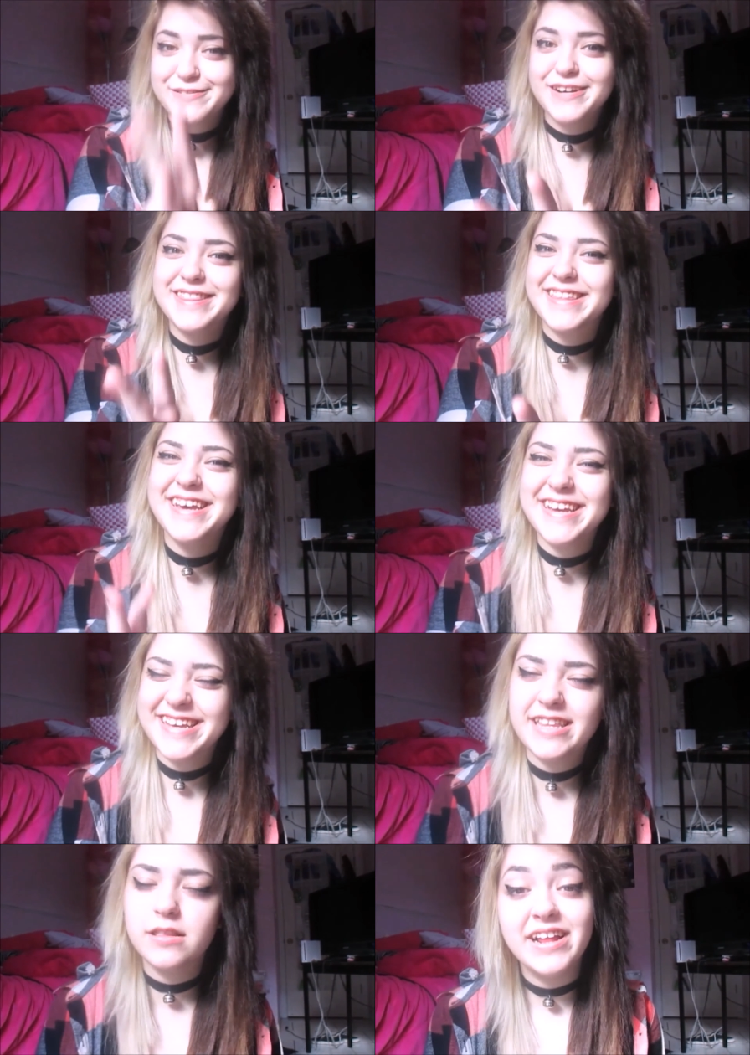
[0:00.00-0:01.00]
three things,
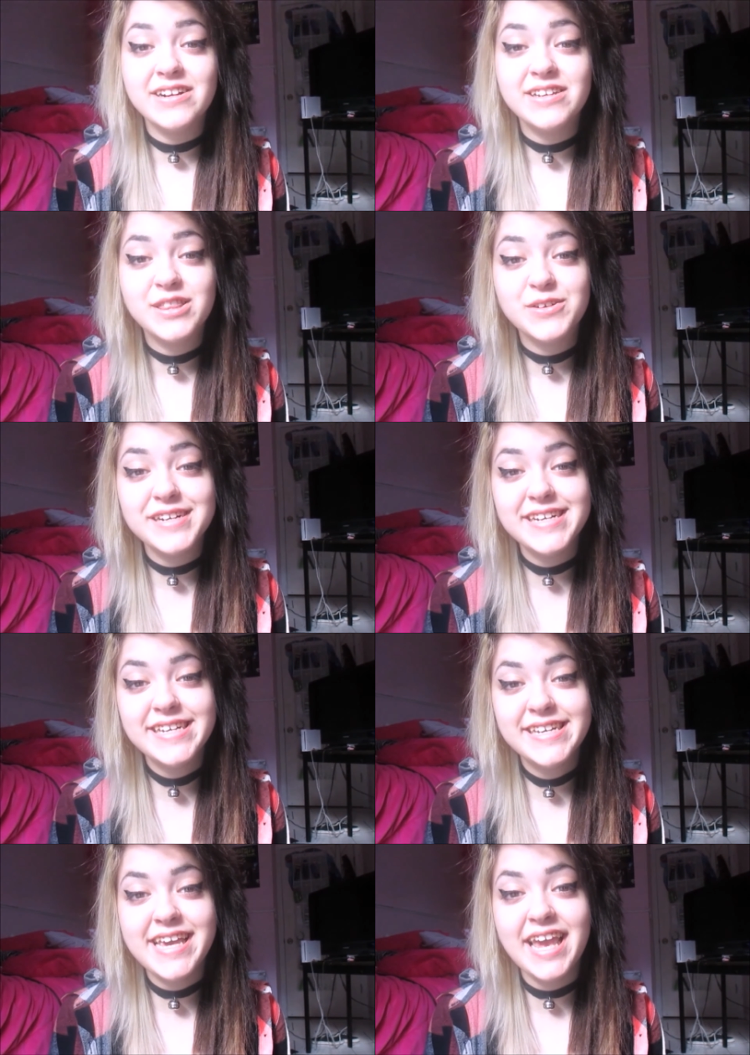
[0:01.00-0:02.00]
there's three
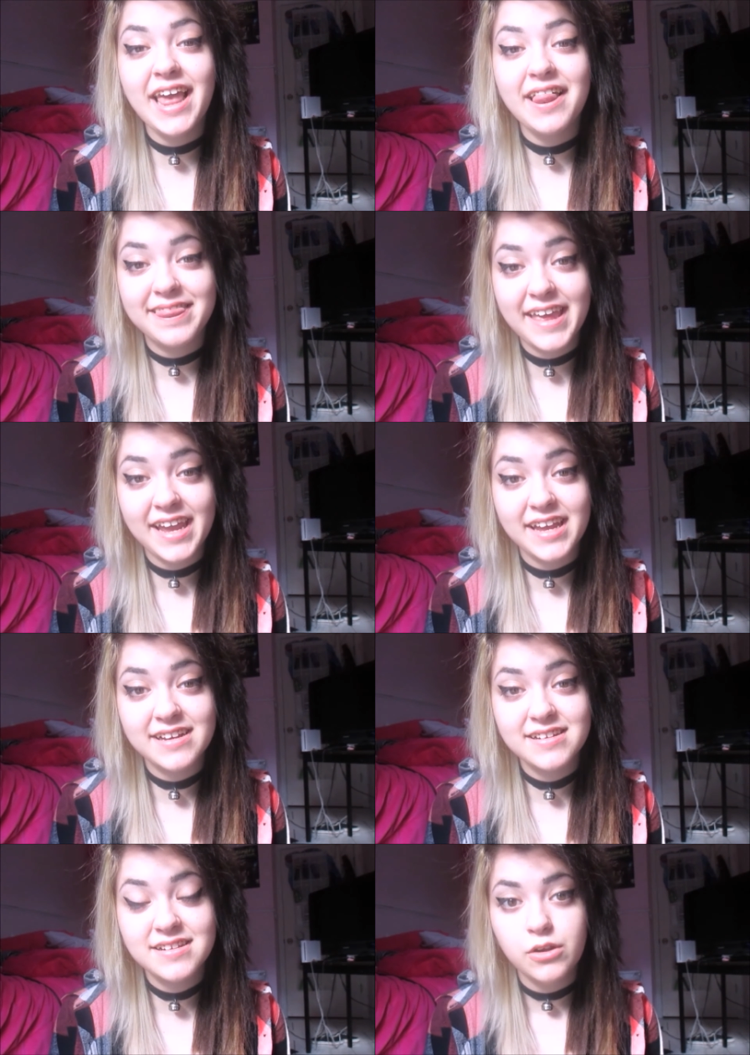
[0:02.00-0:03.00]
key
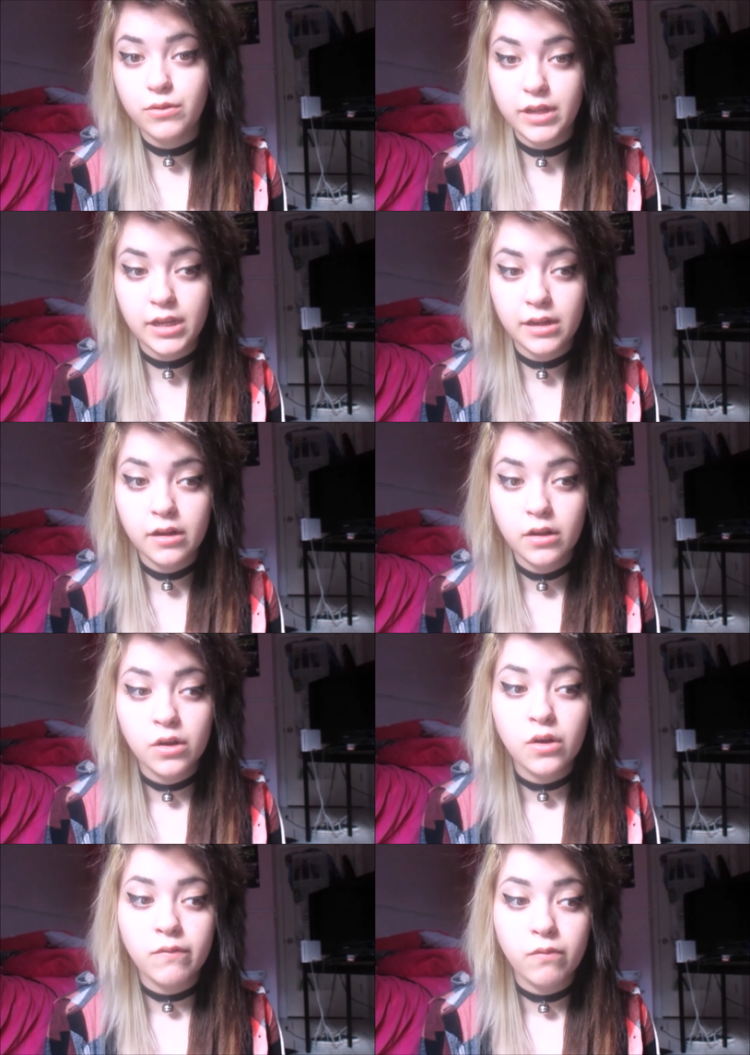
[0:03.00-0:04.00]
things you need
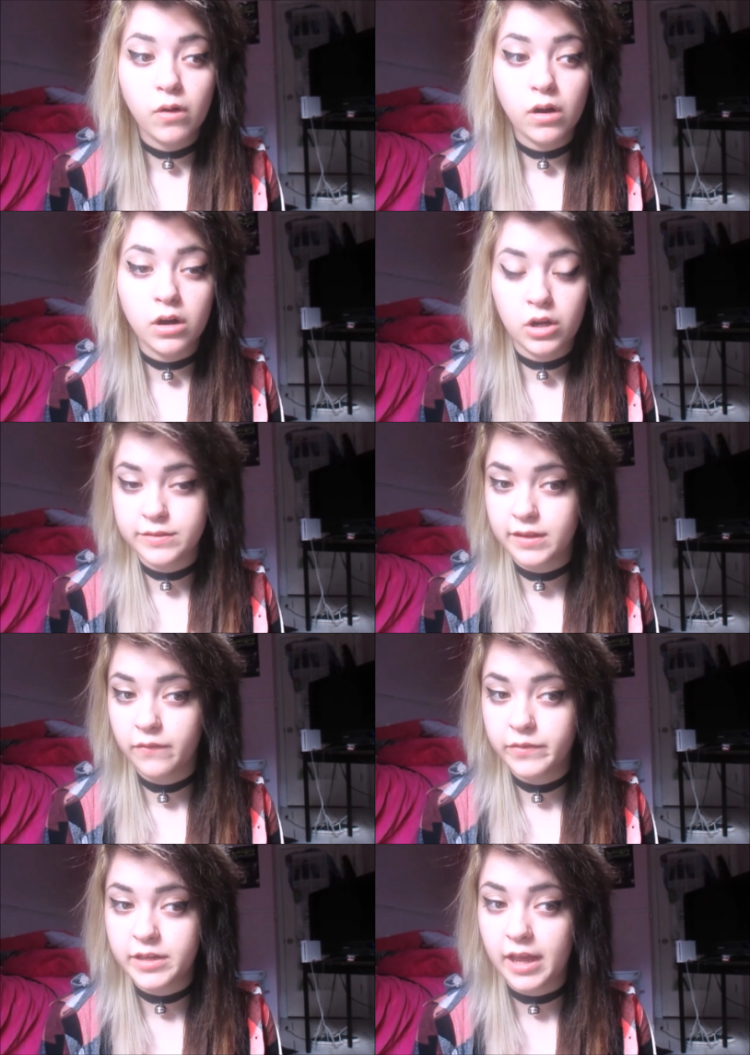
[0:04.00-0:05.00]
for good
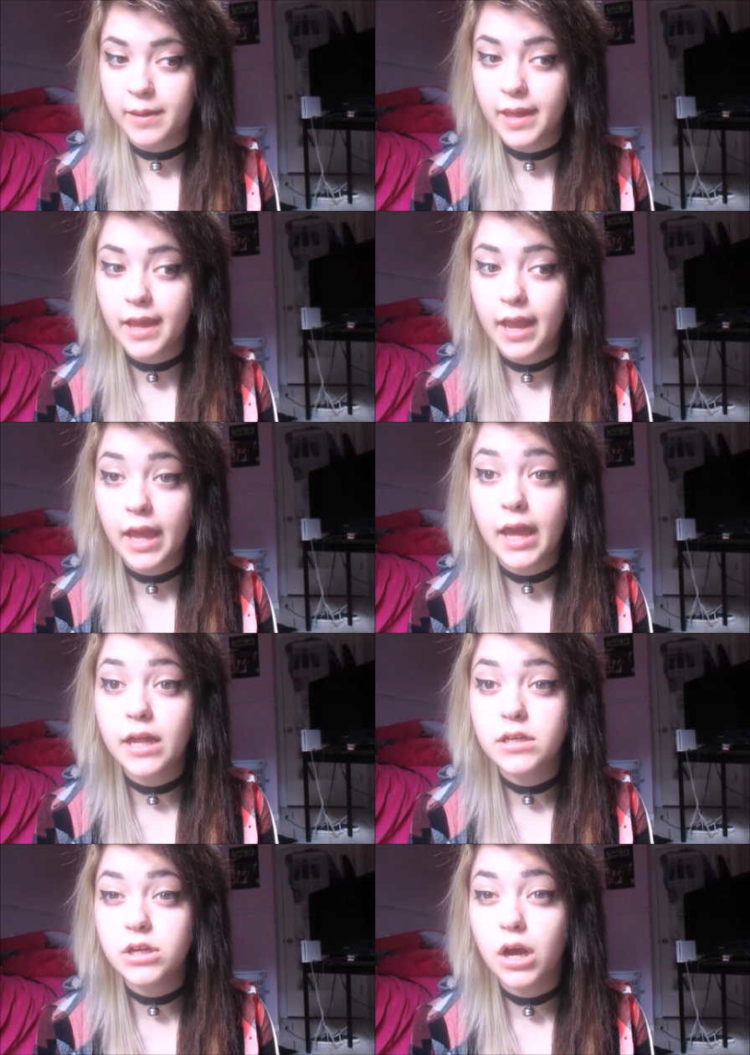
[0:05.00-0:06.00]
selfie taking.
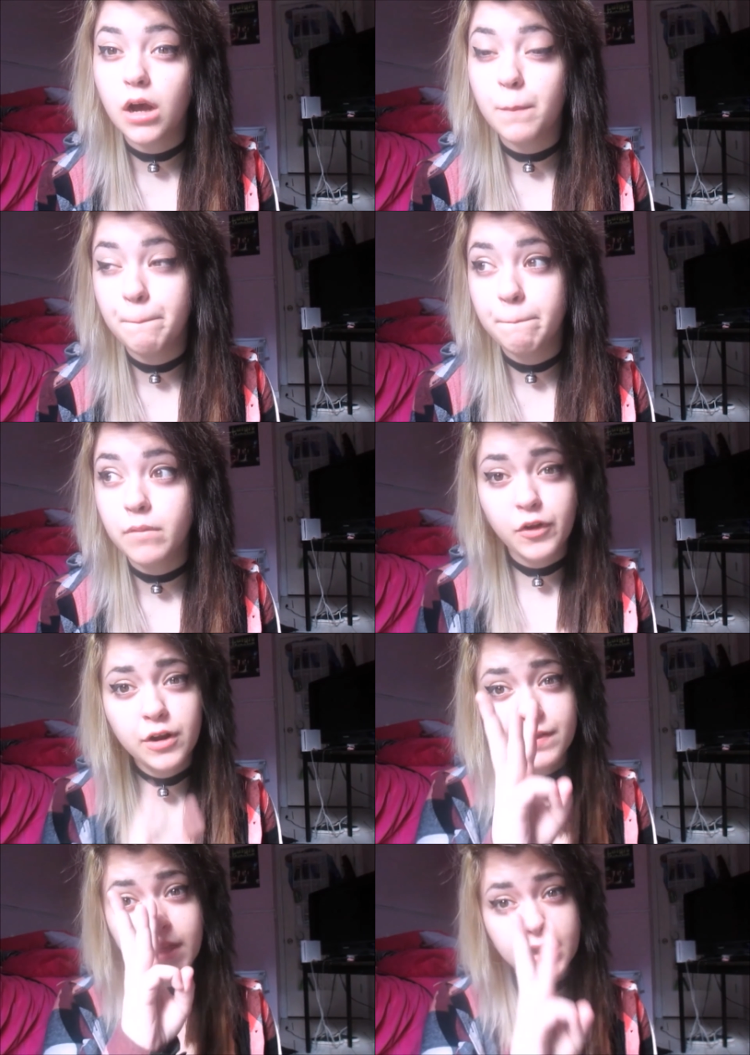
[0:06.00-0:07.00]
And um,
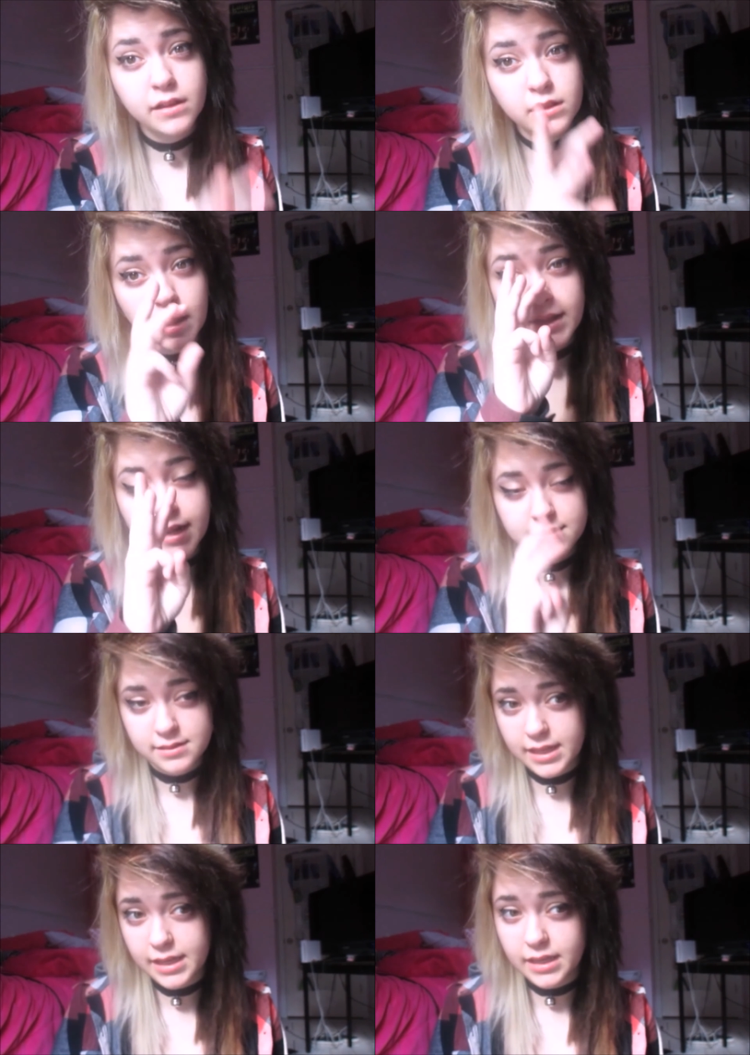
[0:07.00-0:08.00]
third thing, the last
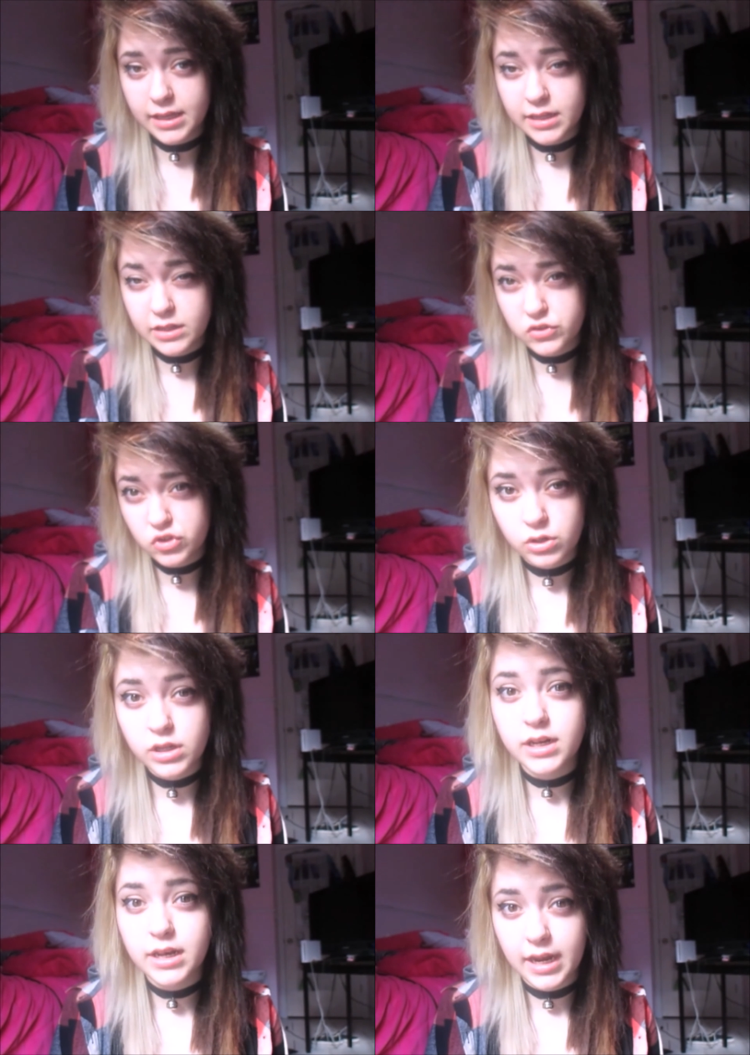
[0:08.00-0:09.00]
thing is
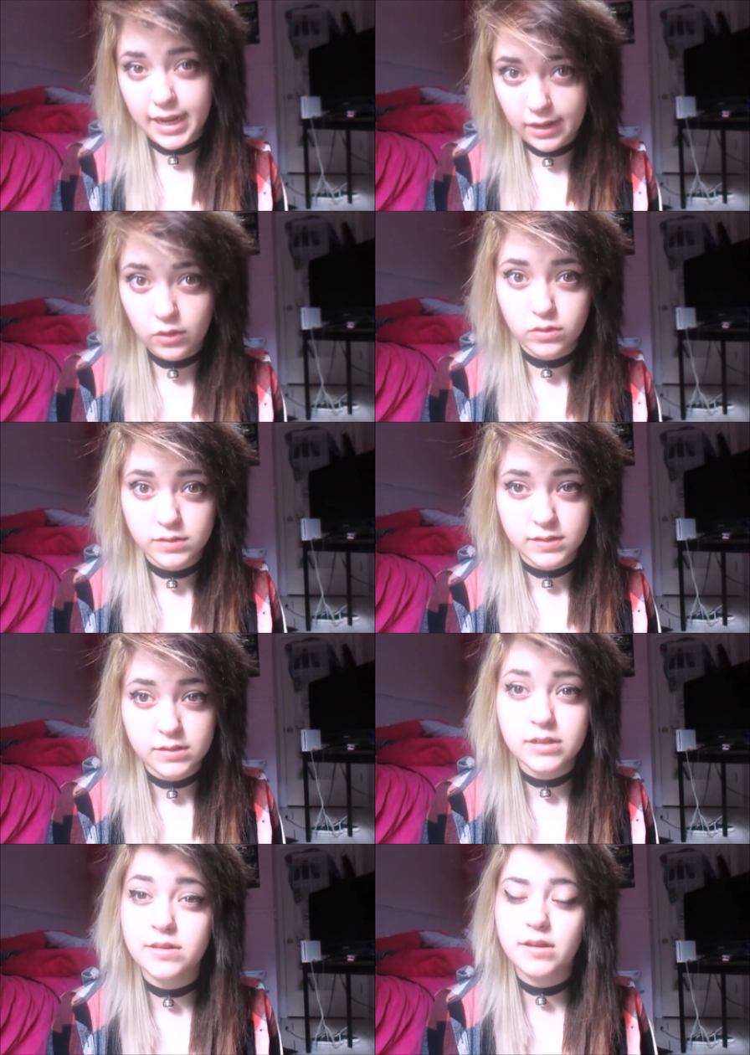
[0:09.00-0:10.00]
good angles.
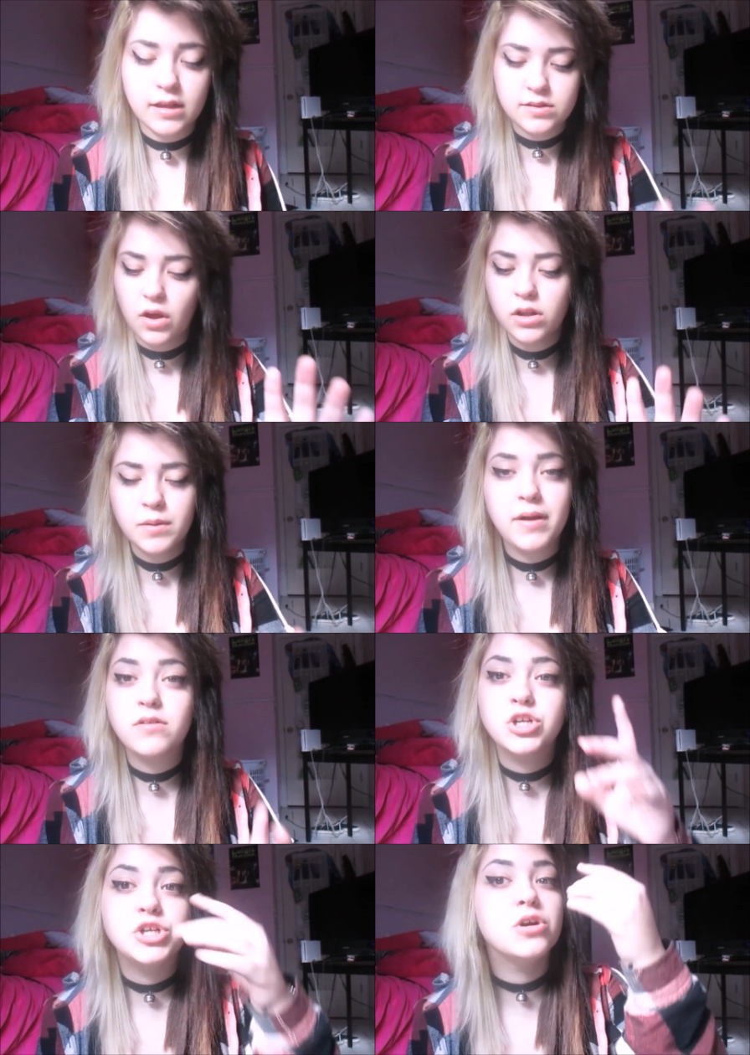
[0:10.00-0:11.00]
It's, it's all
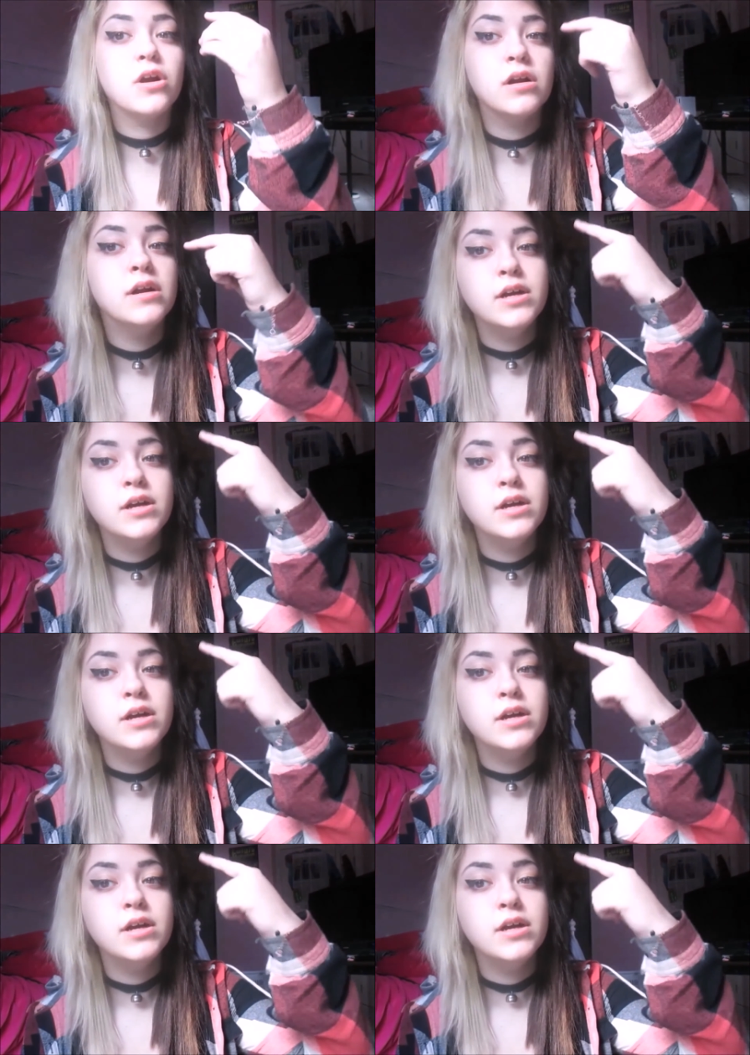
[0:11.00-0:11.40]
about your